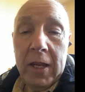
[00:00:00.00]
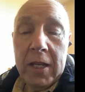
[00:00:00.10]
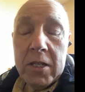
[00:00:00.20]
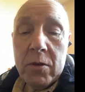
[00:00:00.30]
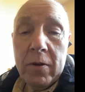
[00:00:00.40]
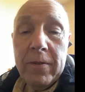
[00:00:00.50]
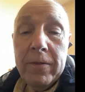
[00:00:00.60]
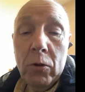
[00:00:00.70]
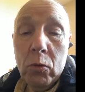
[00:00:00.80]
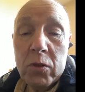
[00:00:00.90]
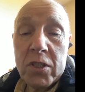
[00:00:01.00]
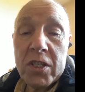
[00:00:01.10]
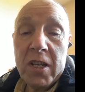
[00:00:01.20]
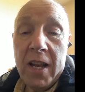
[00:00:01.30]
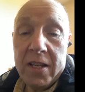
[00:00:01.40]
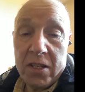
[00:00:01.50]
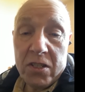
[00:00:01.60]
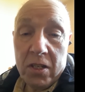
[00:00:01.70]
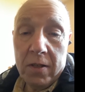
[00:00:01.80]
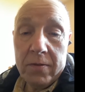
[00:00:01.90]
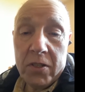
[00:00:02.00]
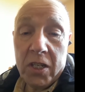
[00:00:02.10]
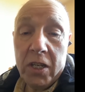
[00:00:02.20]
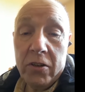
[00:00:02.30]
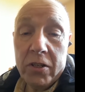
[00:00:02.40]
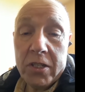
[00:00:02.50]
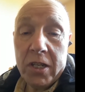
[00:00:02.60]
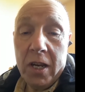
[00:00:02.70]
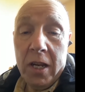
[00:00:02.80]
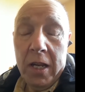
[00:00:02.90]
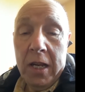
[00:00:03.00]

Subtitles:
into a false sense of security,